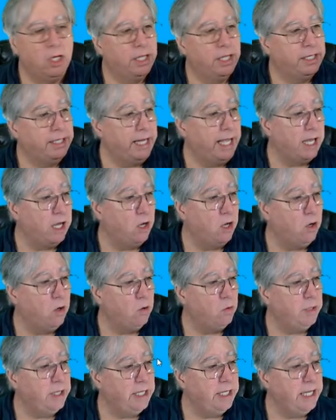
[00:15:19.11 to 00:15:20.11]
Now
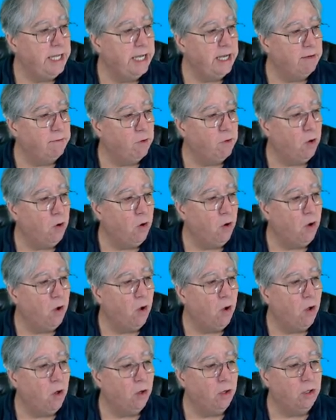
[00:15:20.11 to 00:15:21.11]
we have
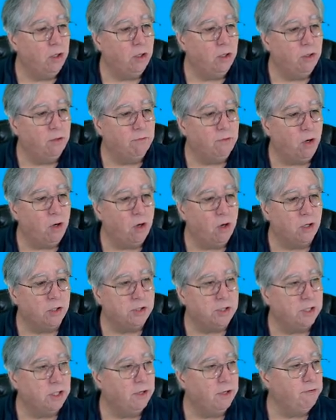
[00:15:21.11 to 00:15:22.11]
all of our
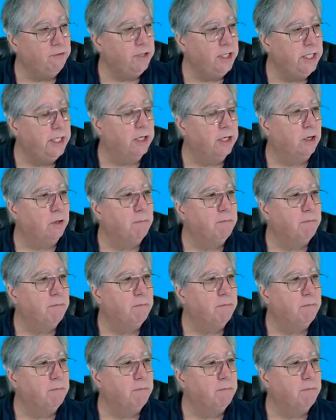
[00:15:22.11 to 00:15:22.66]
stuff here.